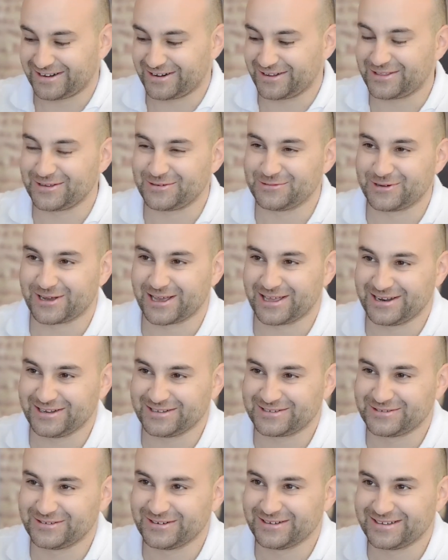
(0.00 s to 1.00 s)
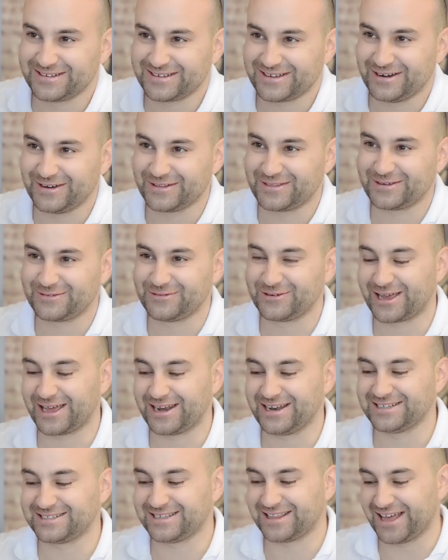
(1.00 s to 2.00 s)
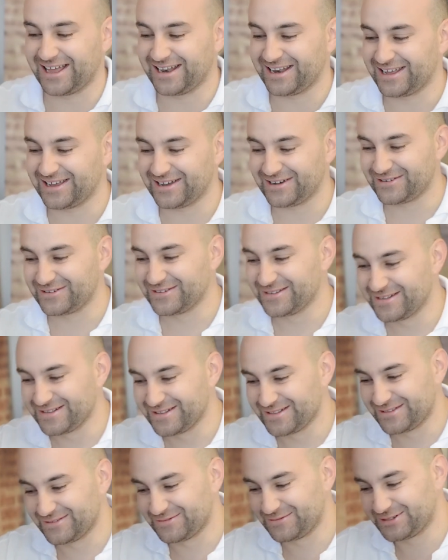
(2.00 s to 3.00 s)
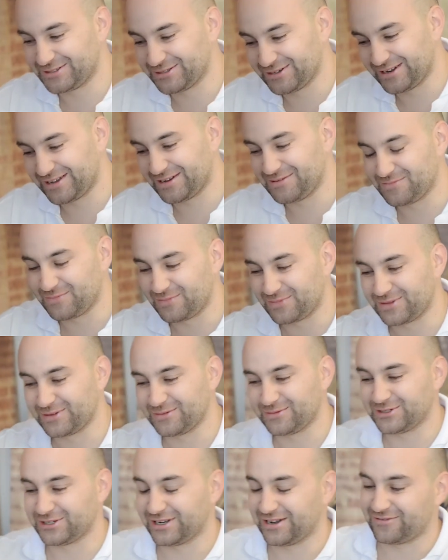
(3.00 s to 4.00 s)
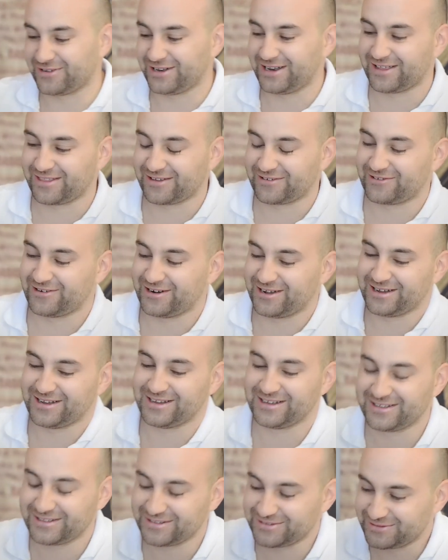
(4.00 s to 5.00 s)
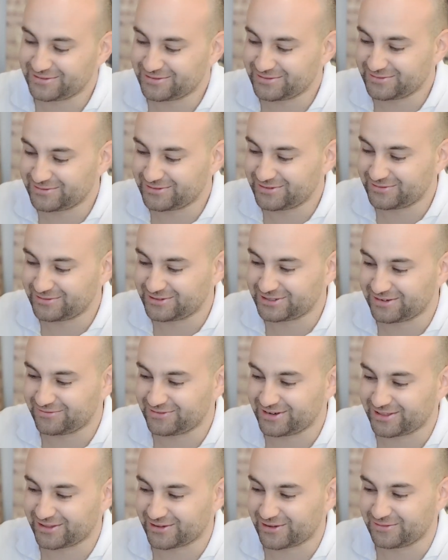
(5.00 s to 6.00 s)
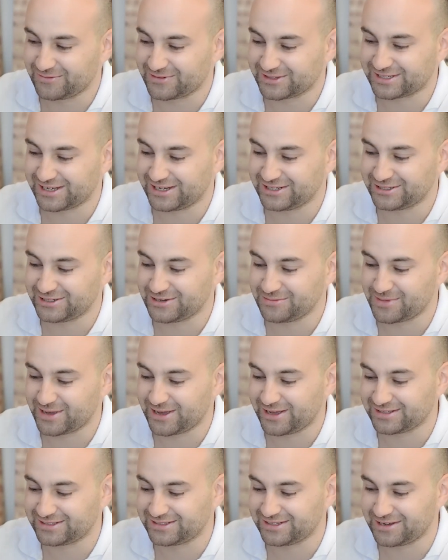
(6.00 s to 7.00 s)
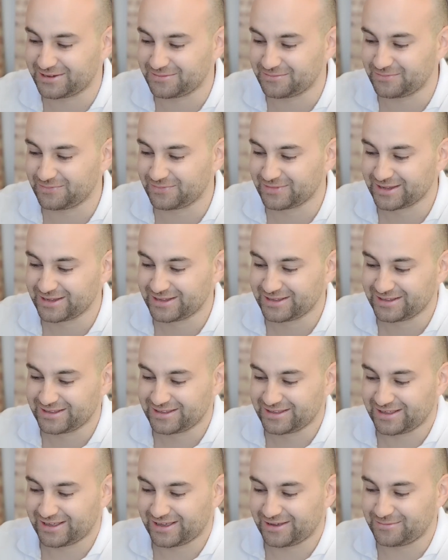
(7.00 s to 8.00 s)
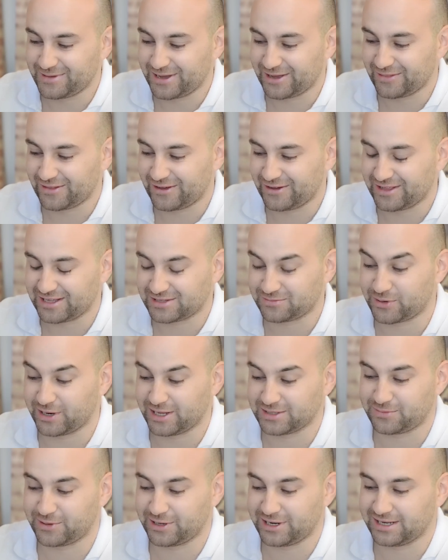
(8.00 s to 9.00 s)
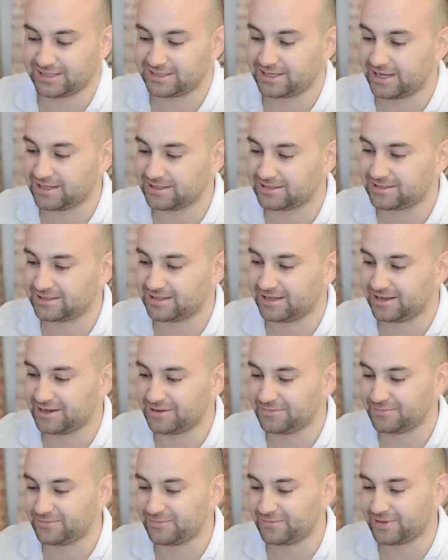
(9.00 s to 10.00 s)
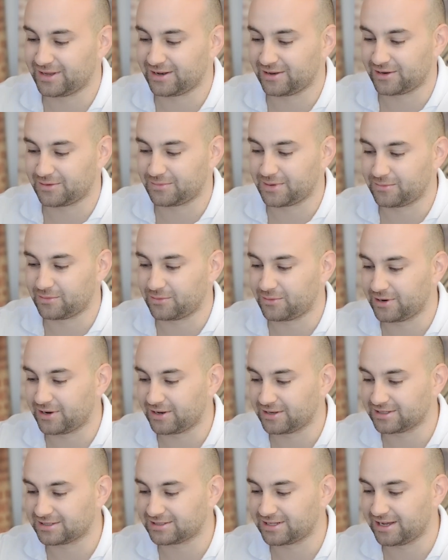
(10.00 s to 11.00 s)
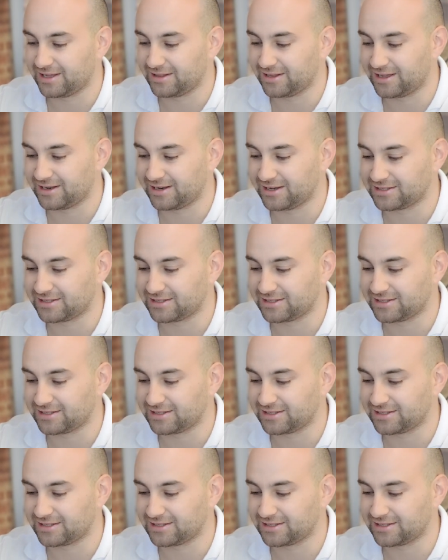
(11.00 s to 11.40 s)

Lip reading: I don't think we'll get into I don't think we'll get into that now. We should have another conversation about that. That's pretty intense, and a lot of people won't understand that.